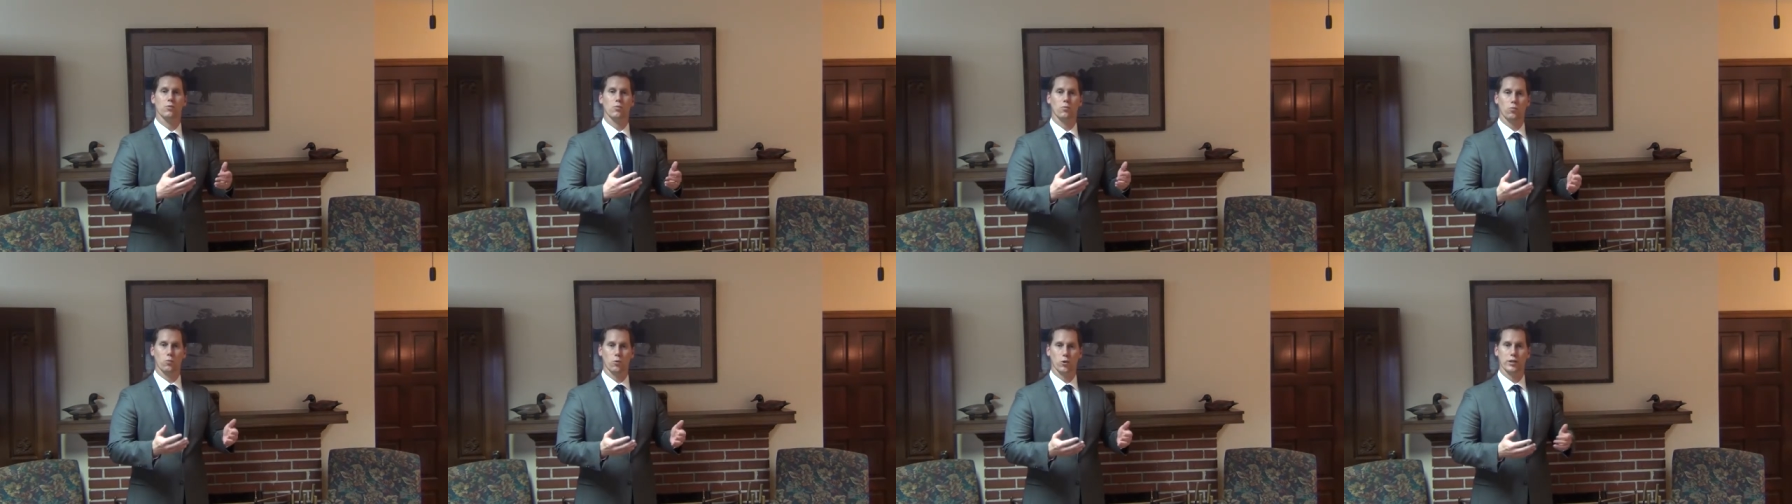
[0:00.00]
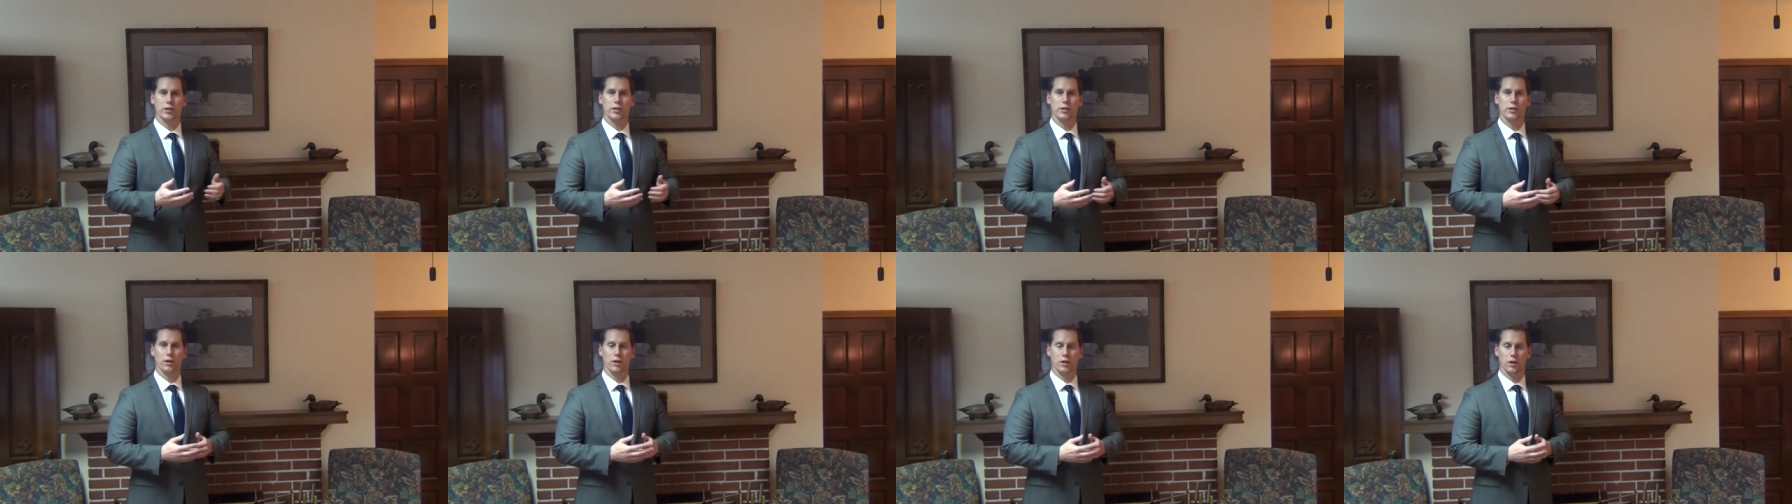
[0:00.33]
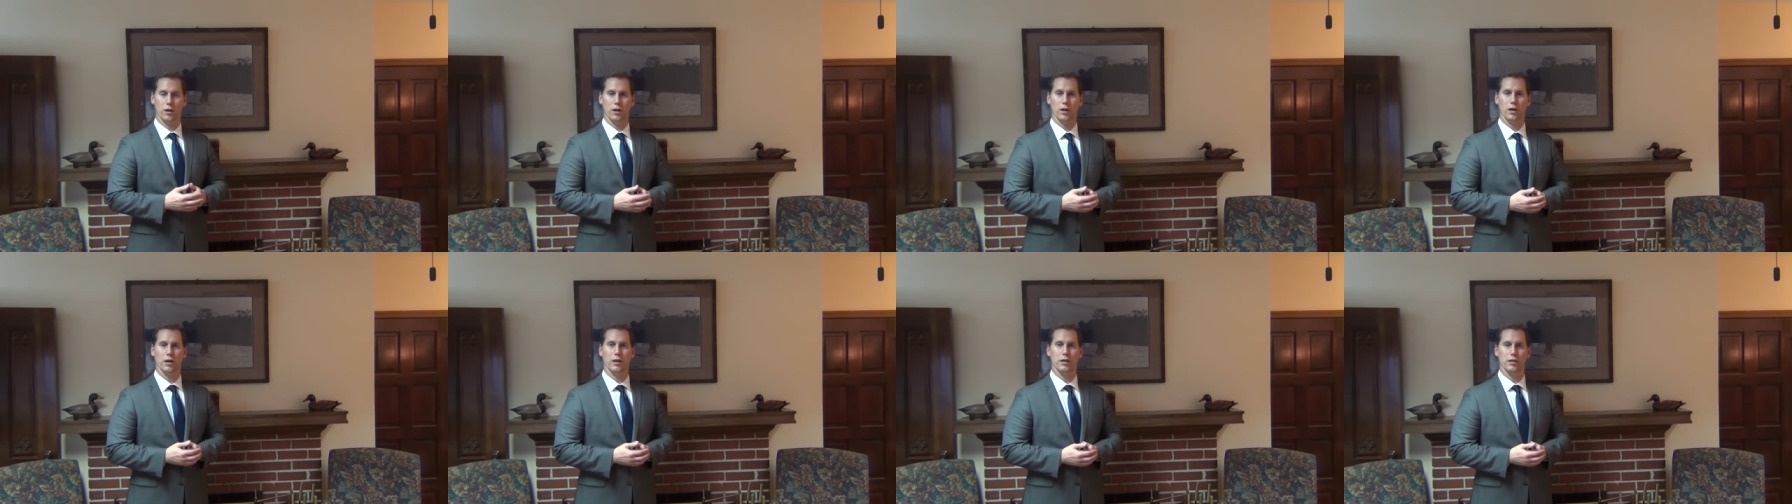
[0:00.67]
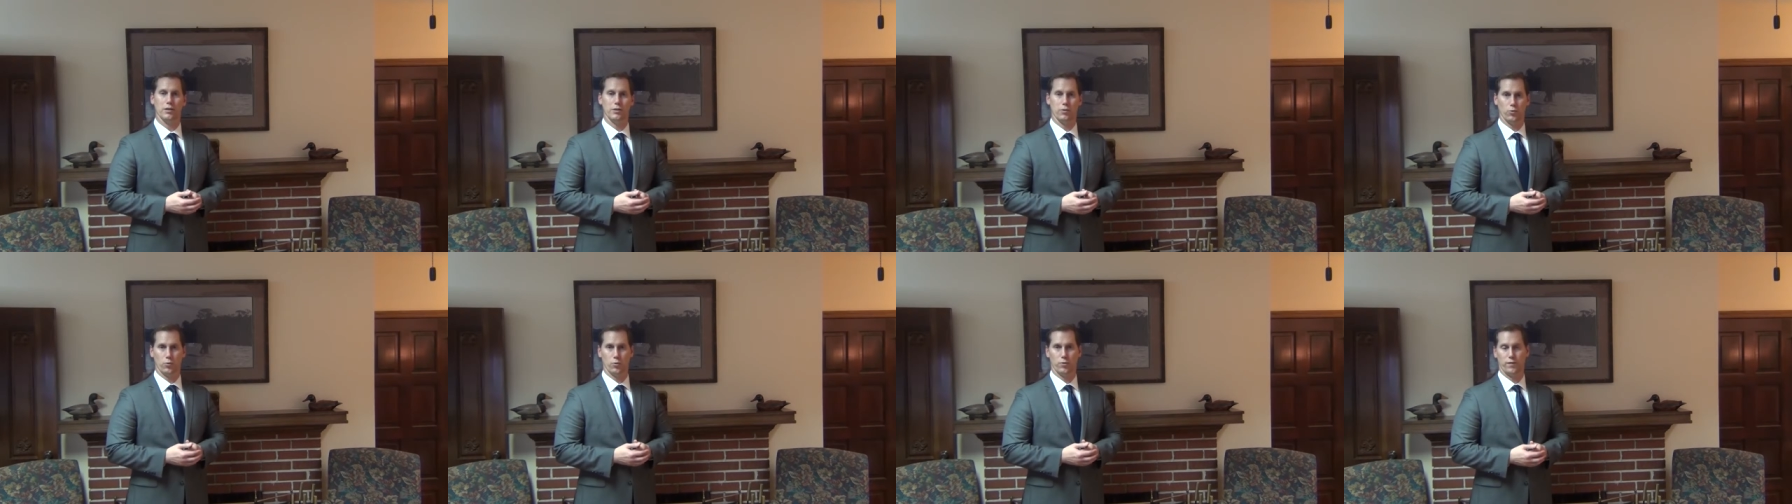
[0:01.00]
working on
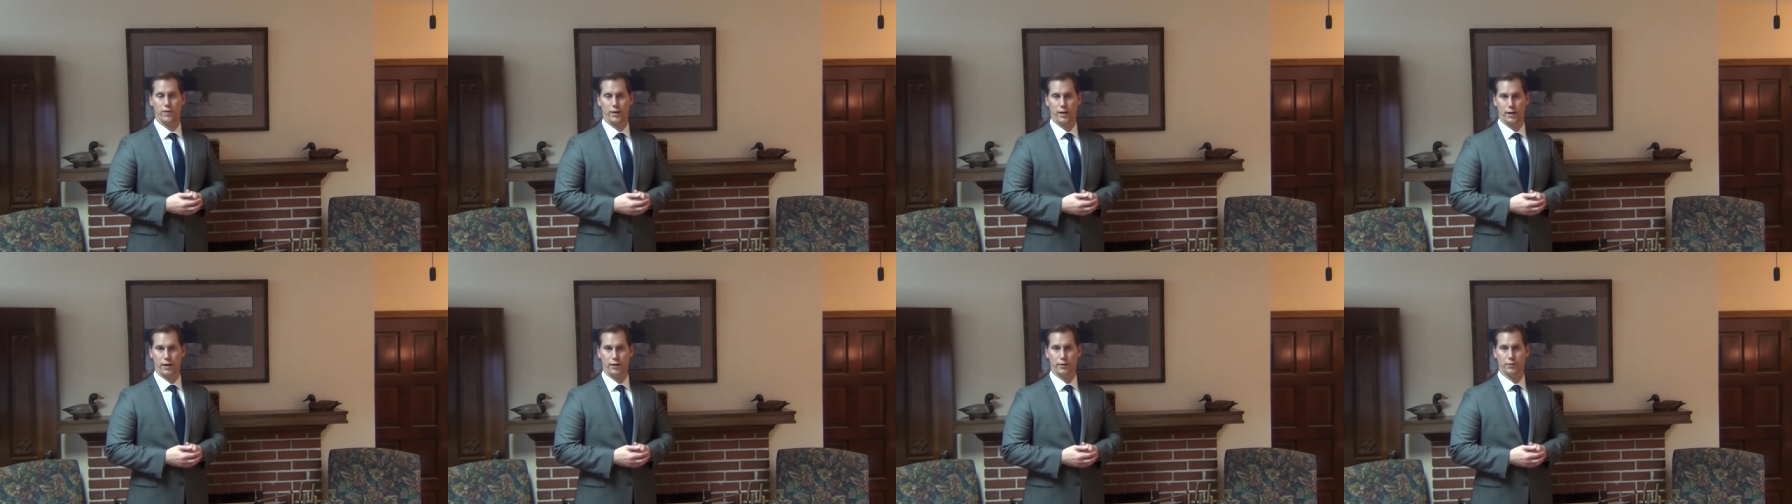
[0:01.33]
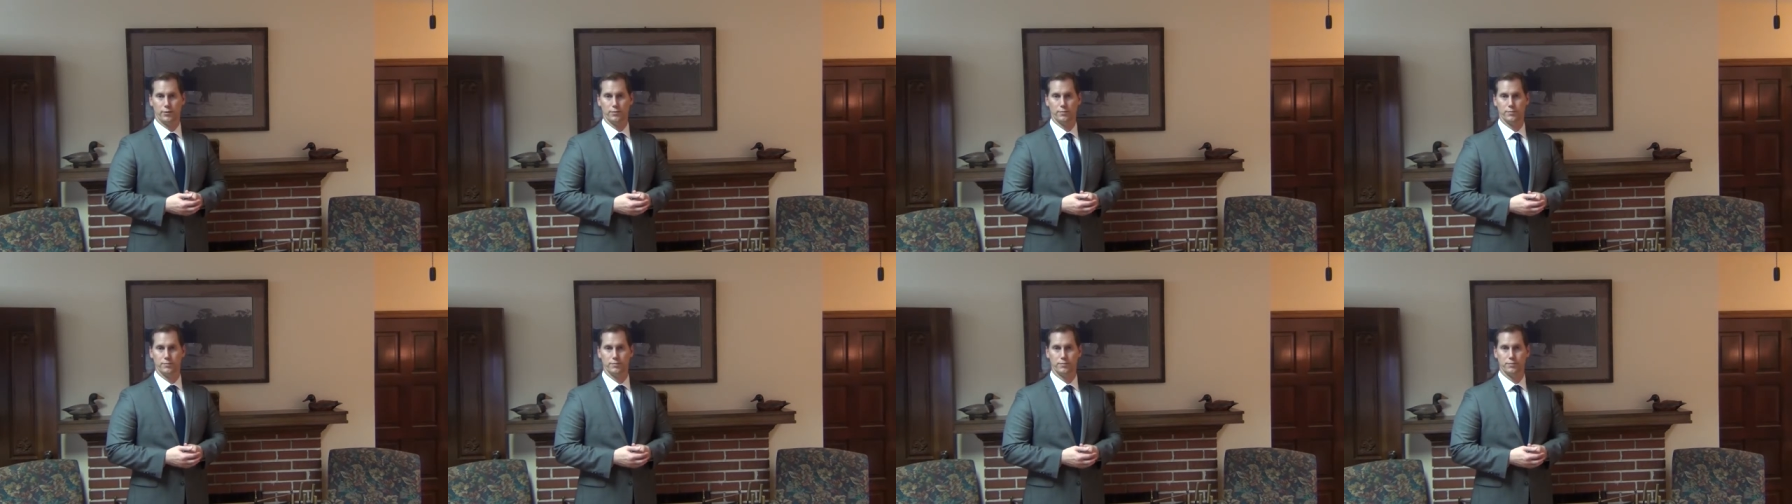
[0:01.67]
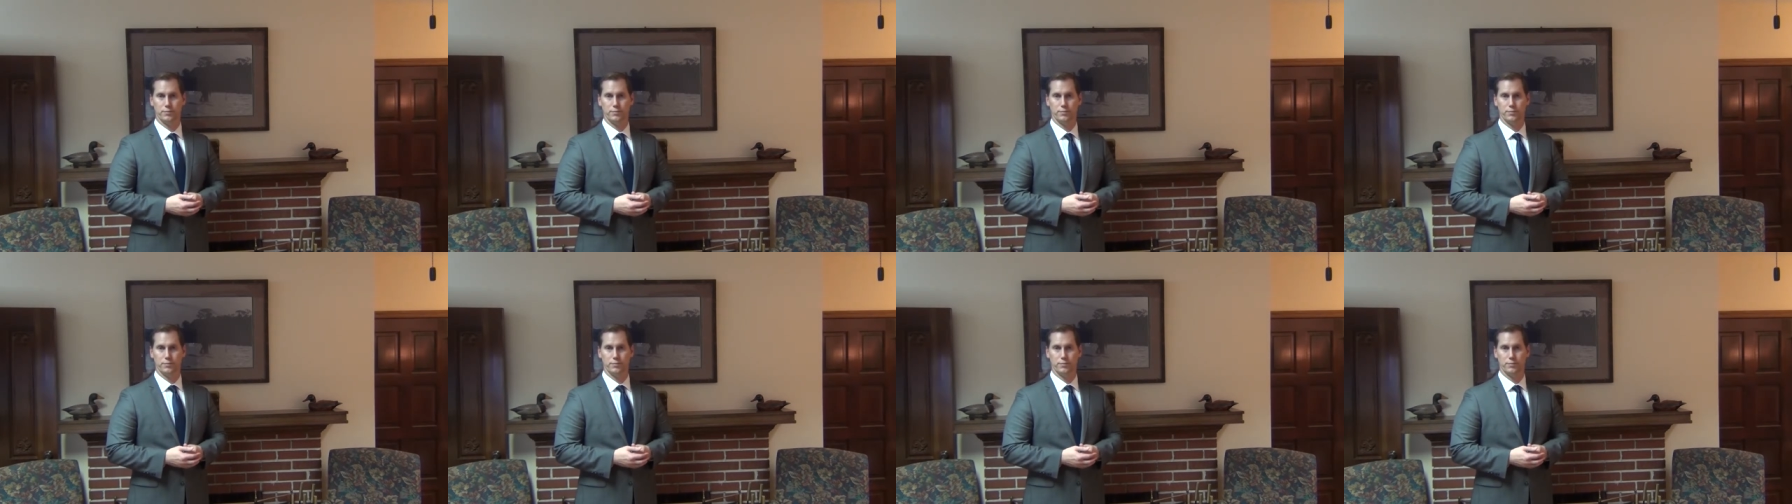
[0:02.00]
your file.